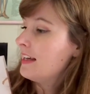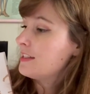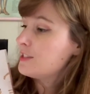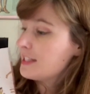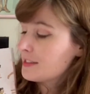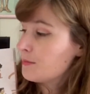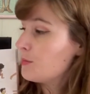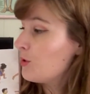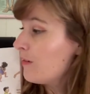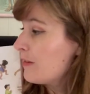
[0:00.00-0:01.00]
Just
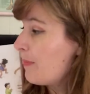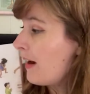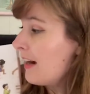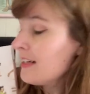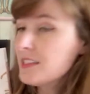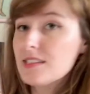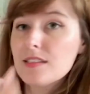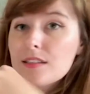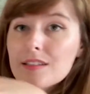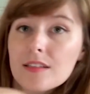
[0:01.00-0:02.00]
move a
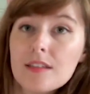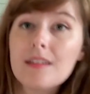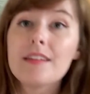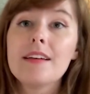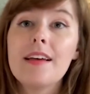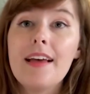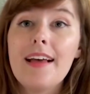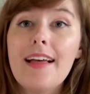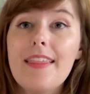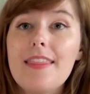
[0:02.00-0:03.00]
part,
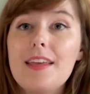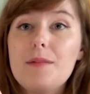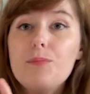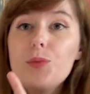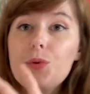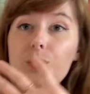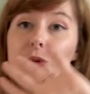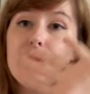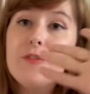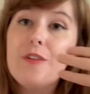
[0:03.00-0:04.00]
then
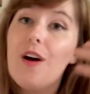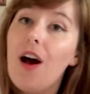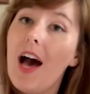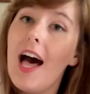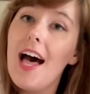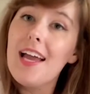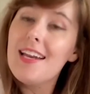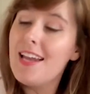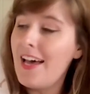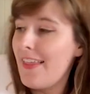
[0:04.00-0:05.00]
move
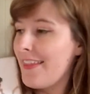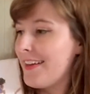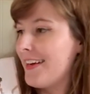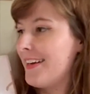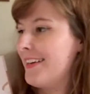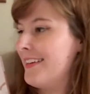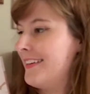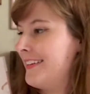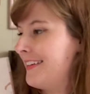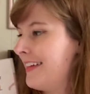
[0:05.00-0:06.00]
another.
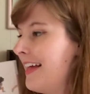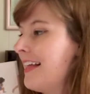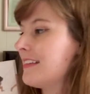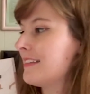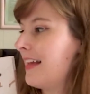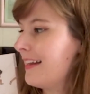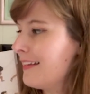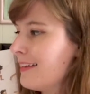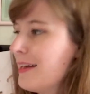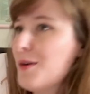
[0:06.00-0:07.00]
Let
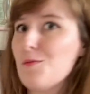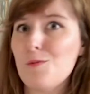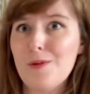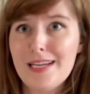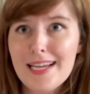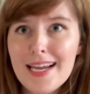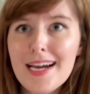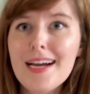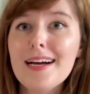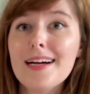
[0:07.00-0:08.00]
it get
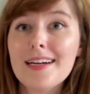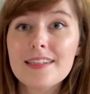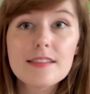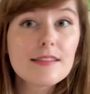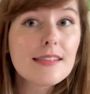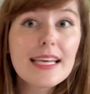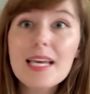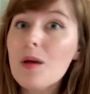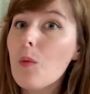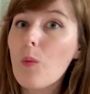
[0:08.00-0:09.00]
weird.
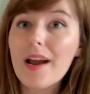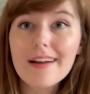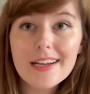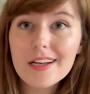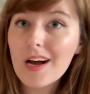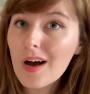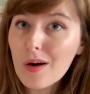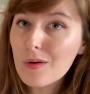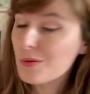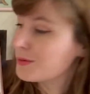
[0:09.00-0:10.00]
See where it
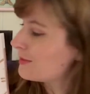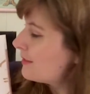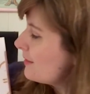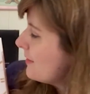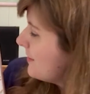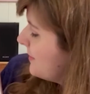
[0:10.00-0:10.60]
goes.